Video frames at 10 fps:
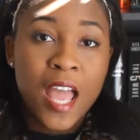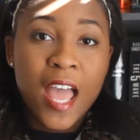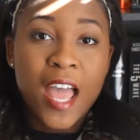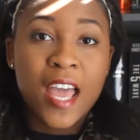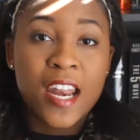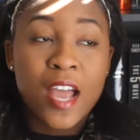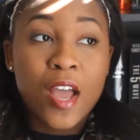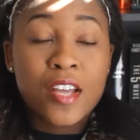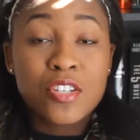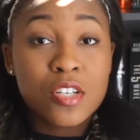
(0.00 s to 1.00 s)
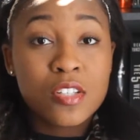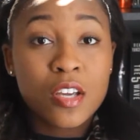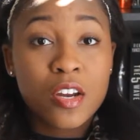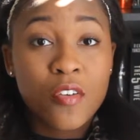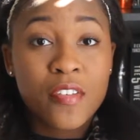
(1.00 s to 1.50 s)
And as she's
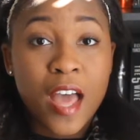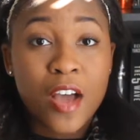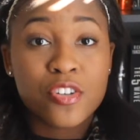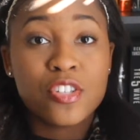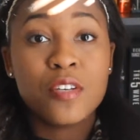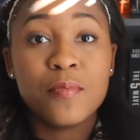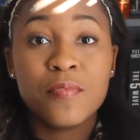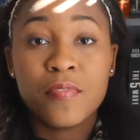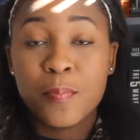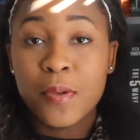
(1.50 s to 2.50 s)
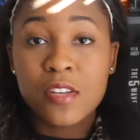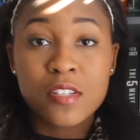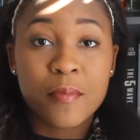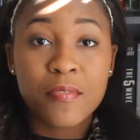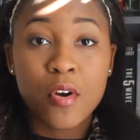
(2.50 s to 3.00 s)
looking over the house, she peels
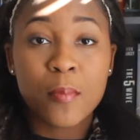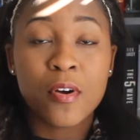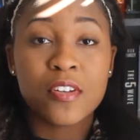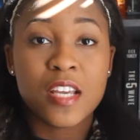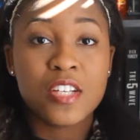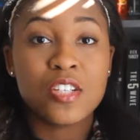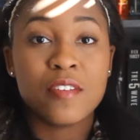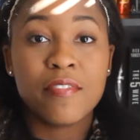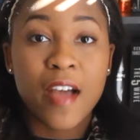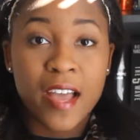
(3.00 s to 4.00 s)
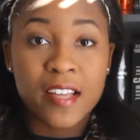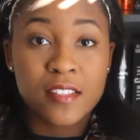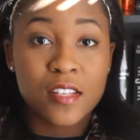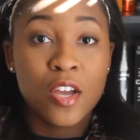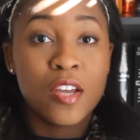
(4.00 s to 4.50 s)
up floorboards and she
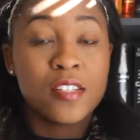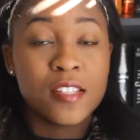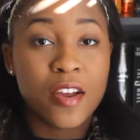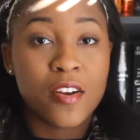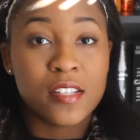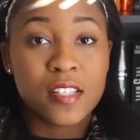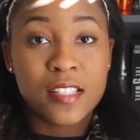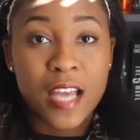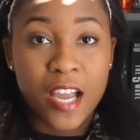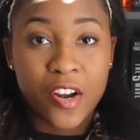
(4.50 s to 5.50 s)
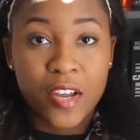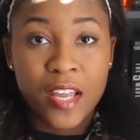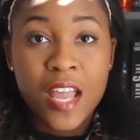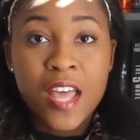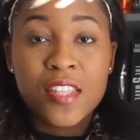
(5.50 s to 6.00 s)
finds Sarah's diary.
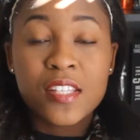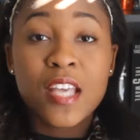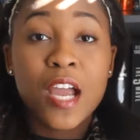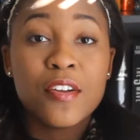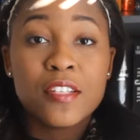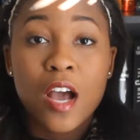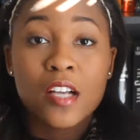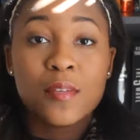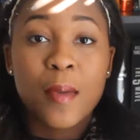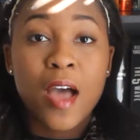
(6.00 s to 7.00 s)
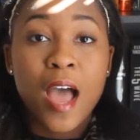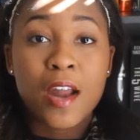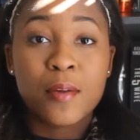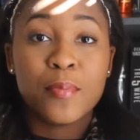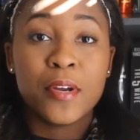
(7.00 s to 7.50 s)
This diary talks about
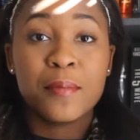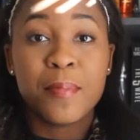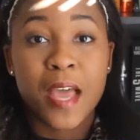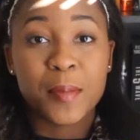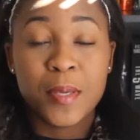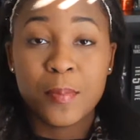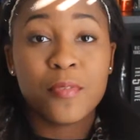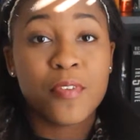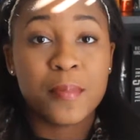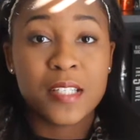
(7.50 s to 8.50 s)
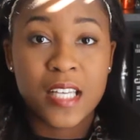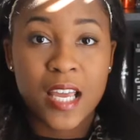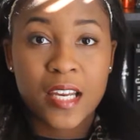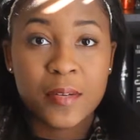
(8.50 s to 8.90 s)
how to bring back people from the dead,